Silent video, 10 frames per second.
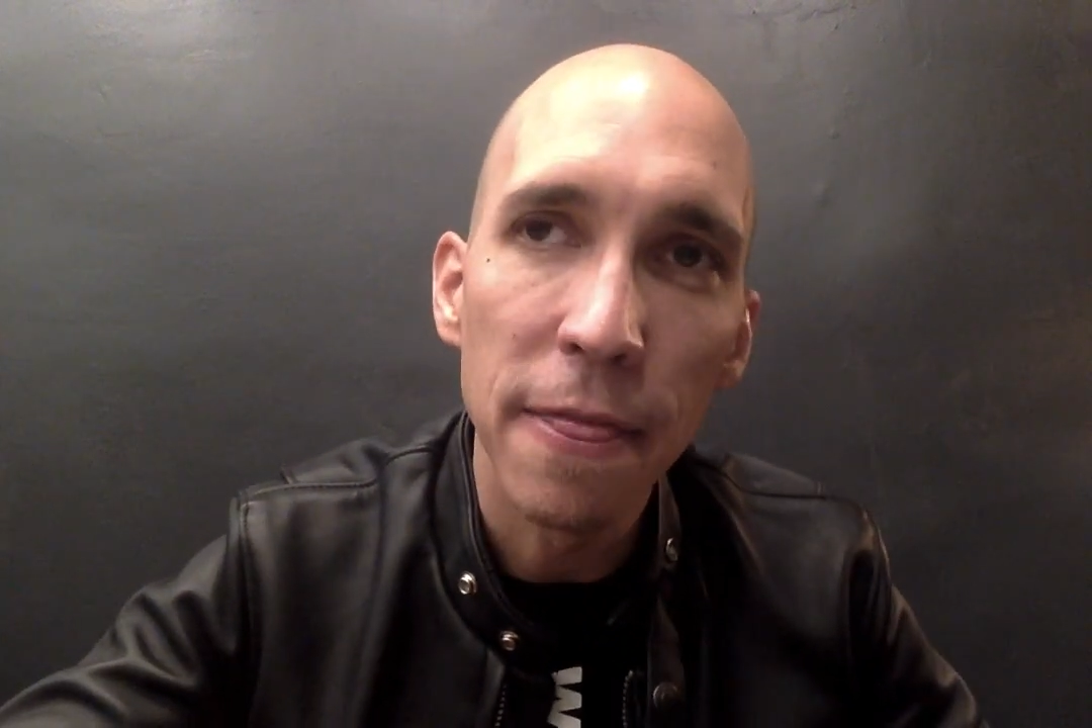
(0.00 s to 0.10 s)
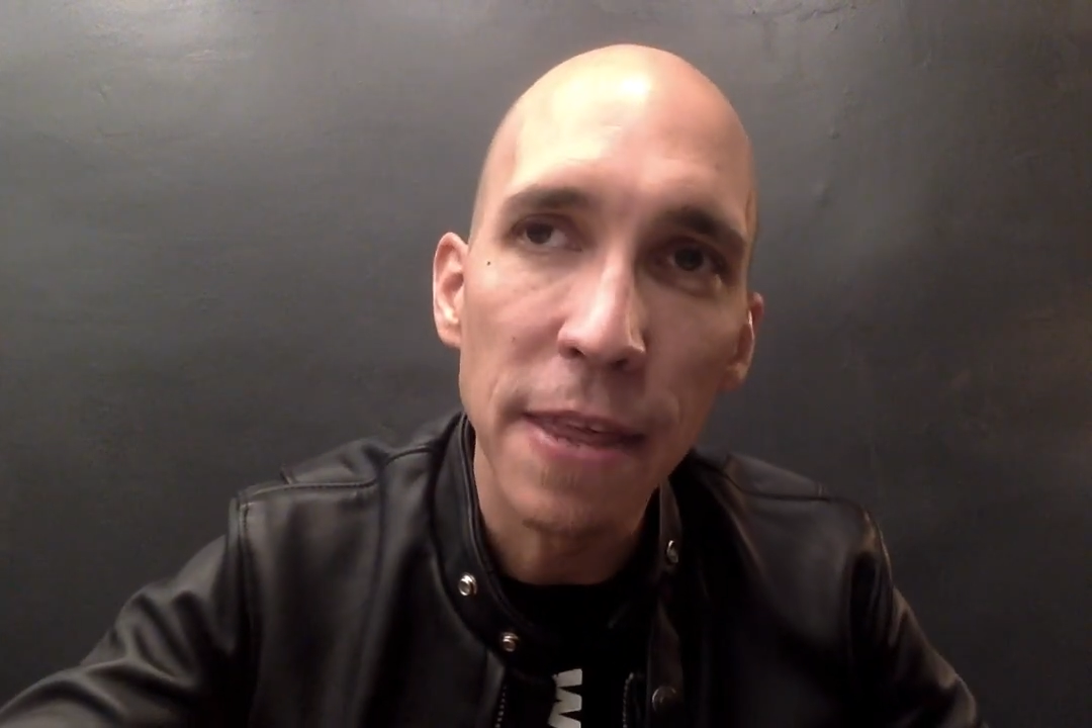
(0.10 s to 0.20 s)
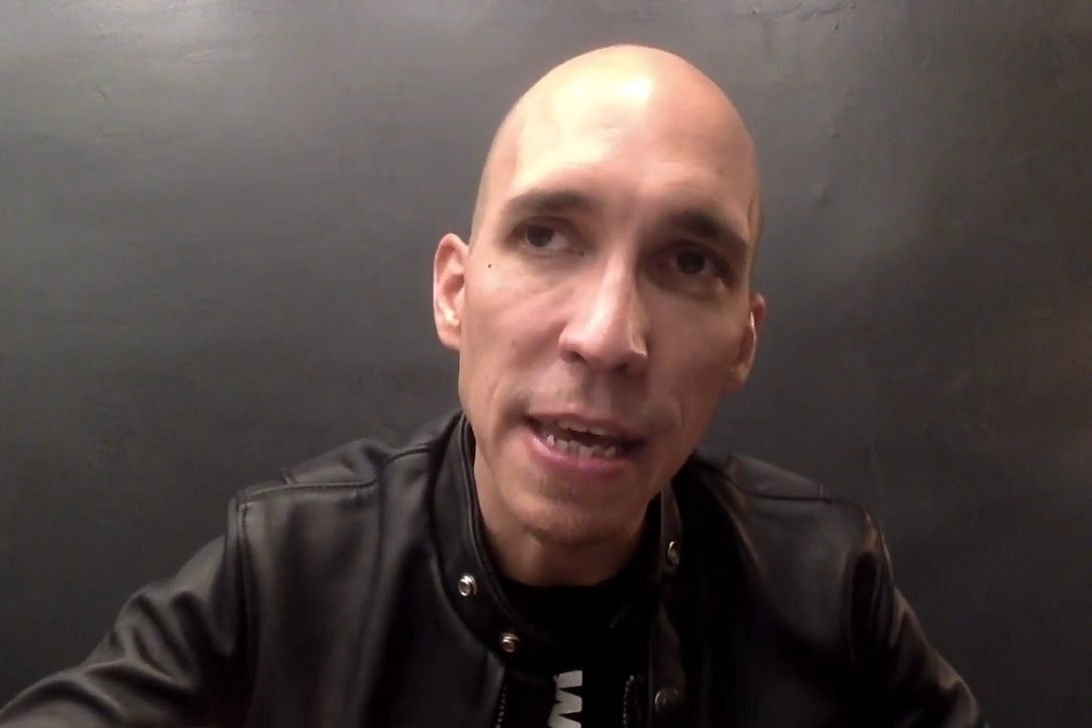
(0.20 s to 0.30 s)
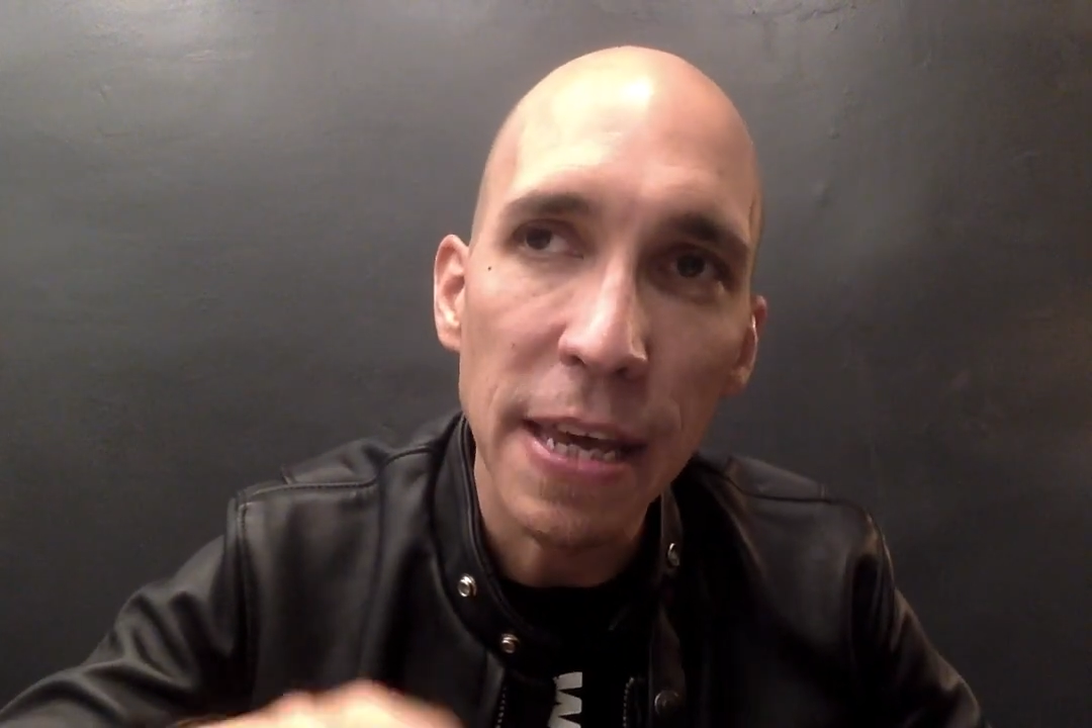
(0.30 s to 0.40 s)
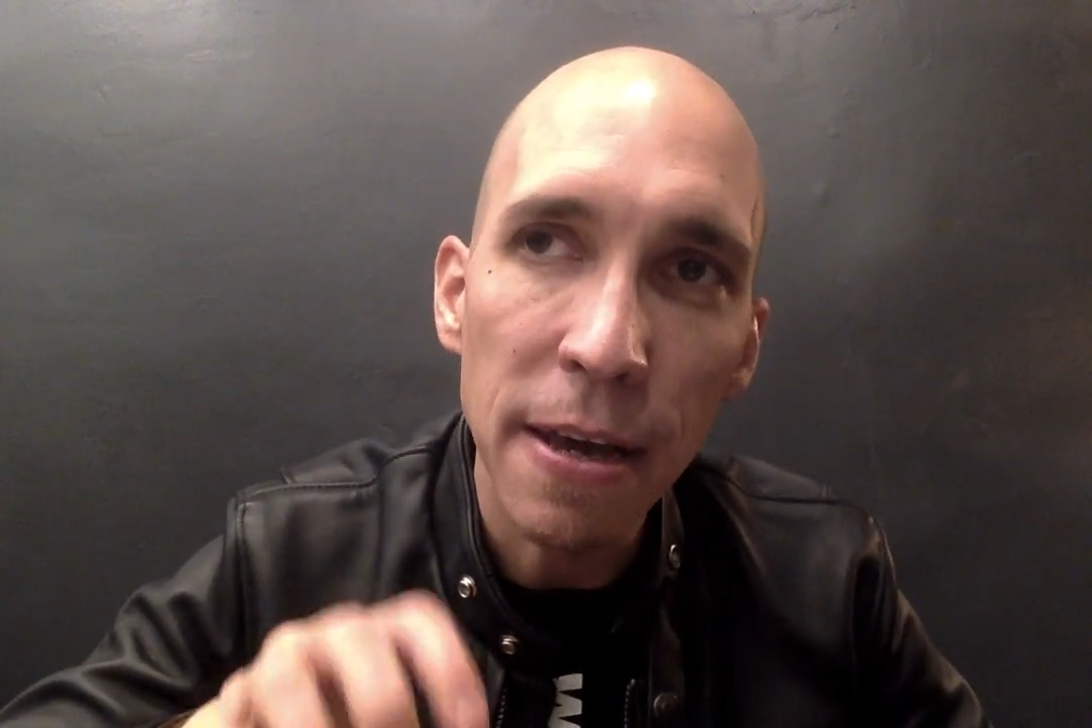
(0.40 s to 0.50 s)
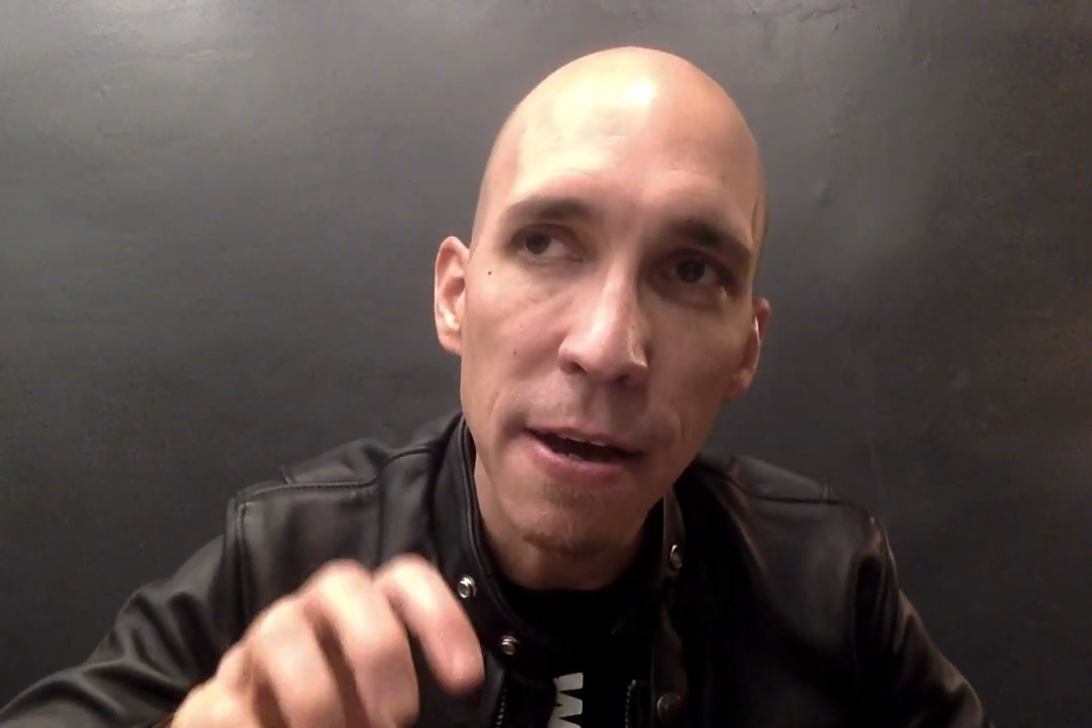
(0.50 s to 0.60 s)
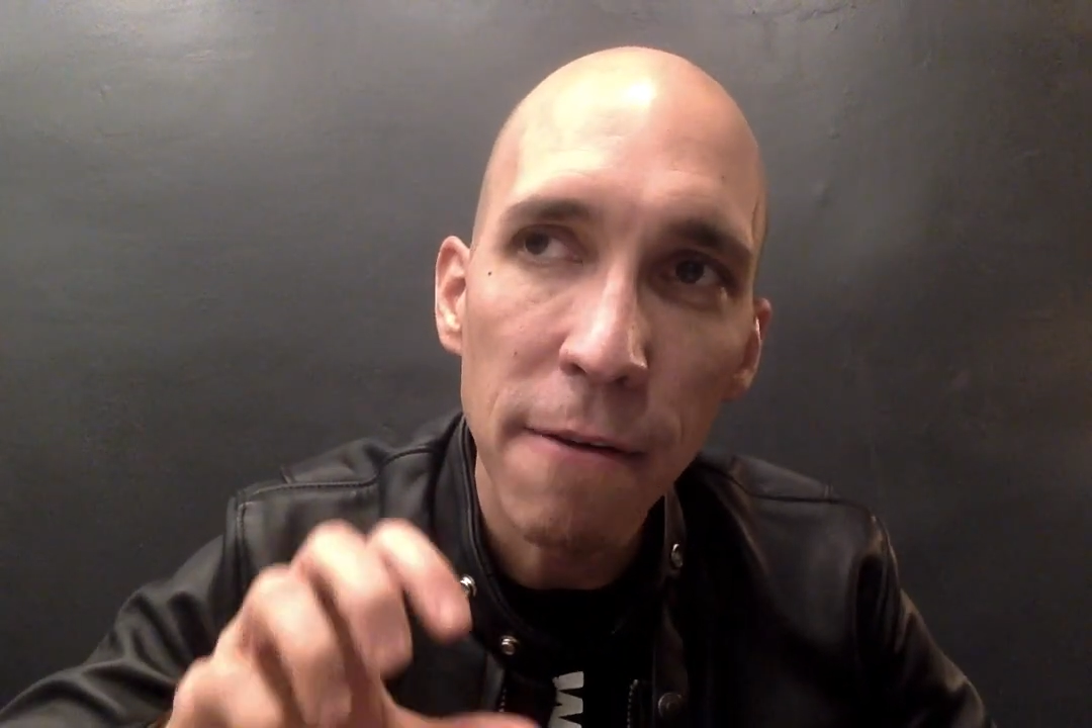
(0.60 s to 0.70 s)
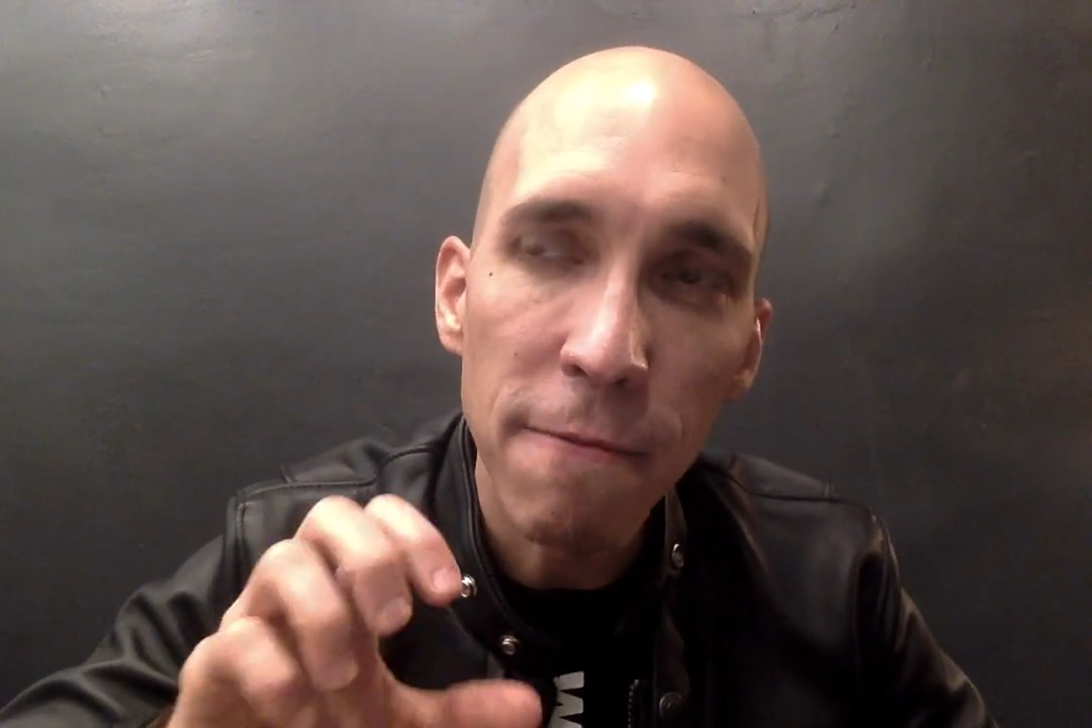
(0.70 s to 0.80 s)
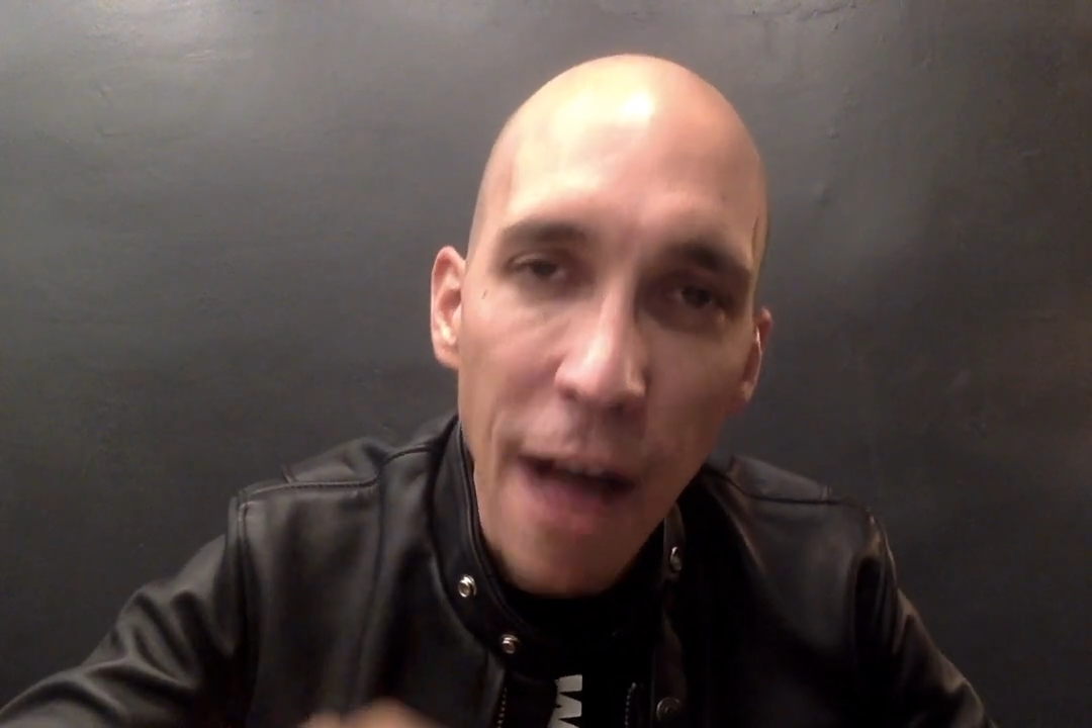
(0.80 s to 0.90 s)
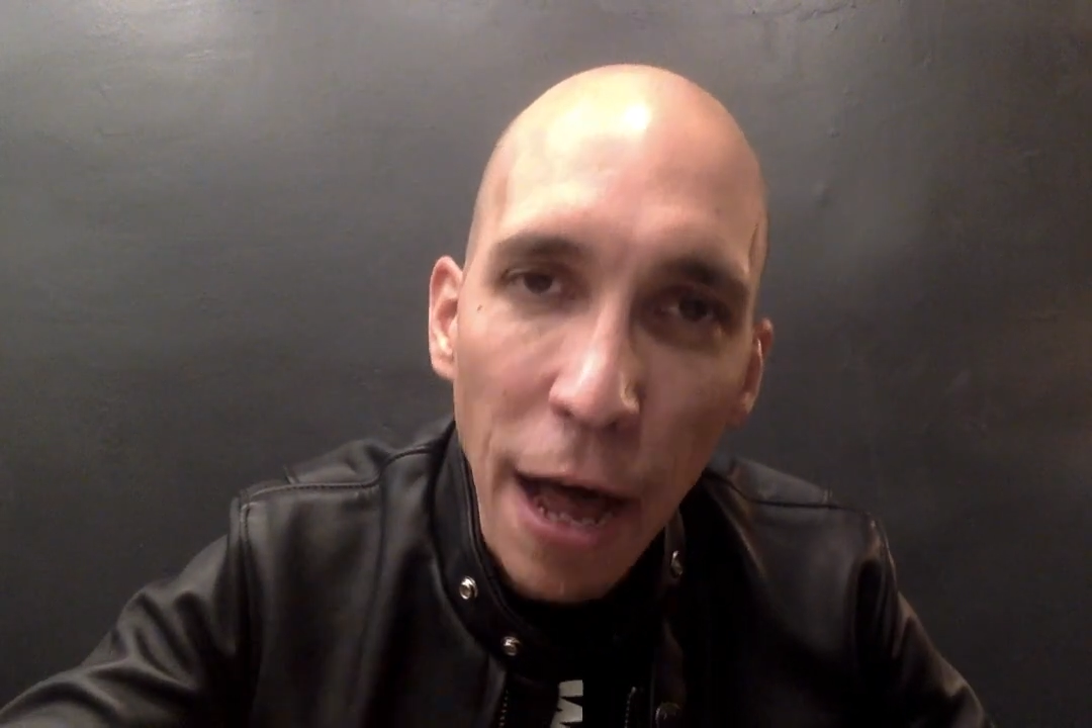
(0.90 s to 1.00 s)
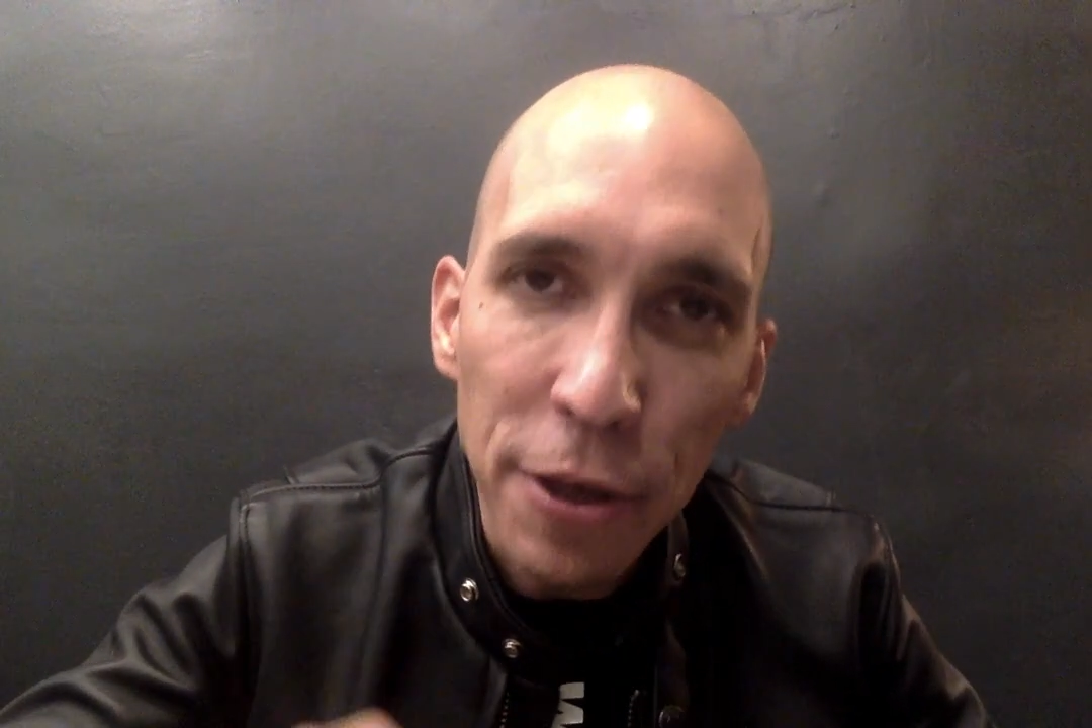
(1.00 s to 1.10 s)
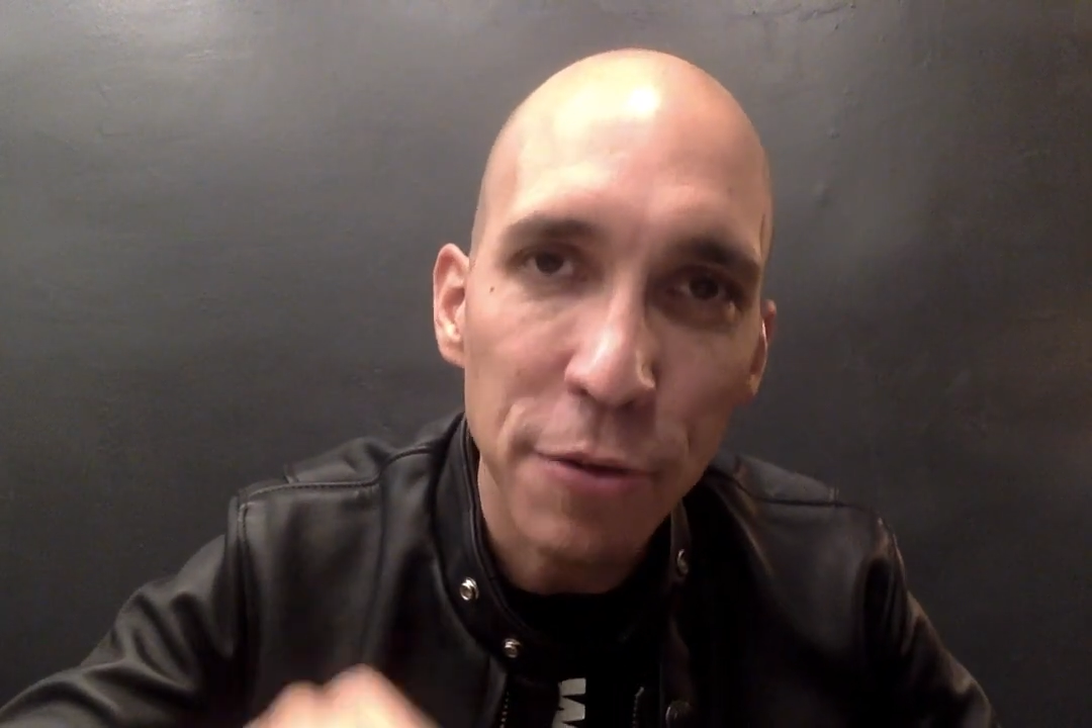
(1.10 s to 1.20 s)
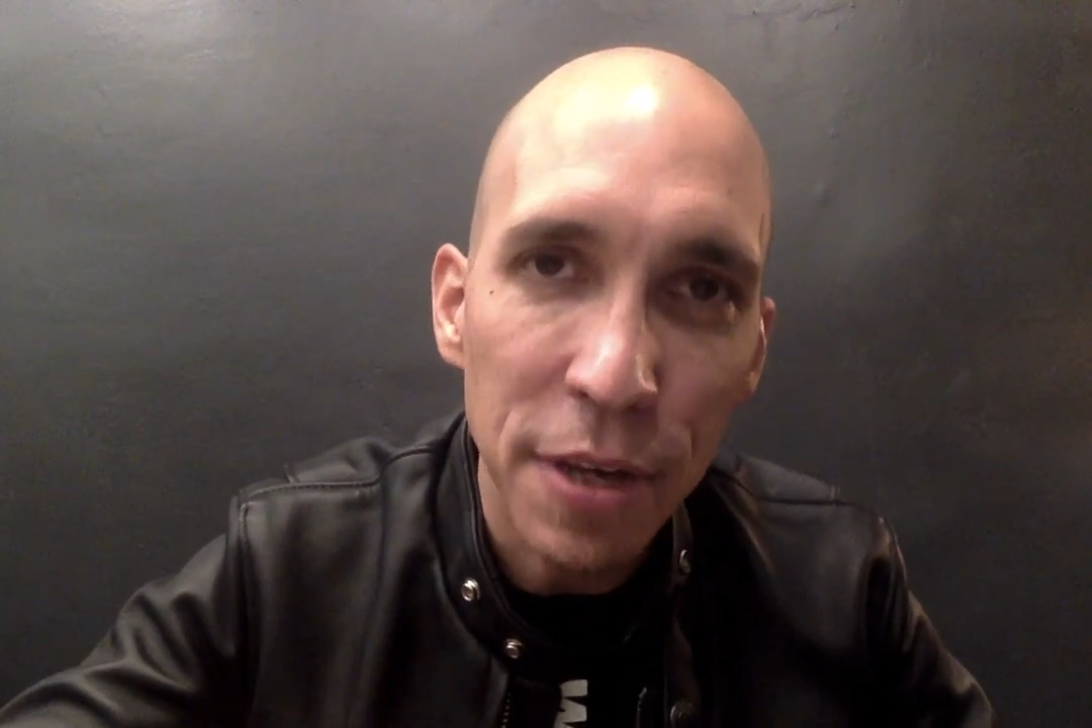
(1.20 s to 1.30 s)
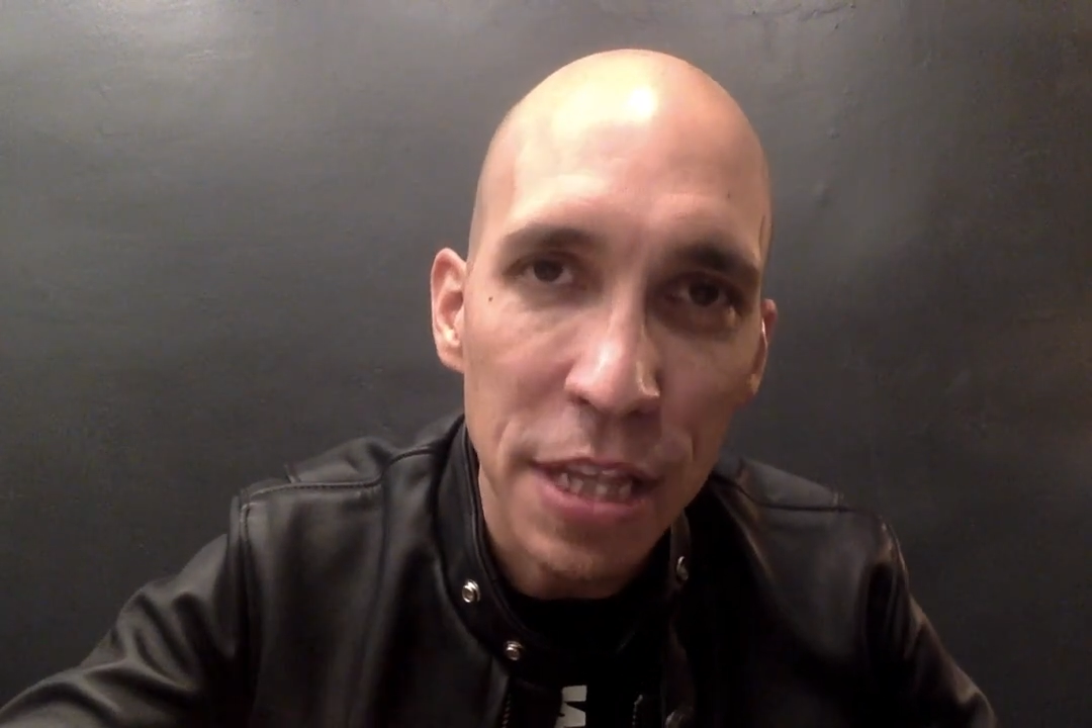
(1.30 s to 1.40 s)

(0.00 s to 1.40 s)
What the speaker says: the value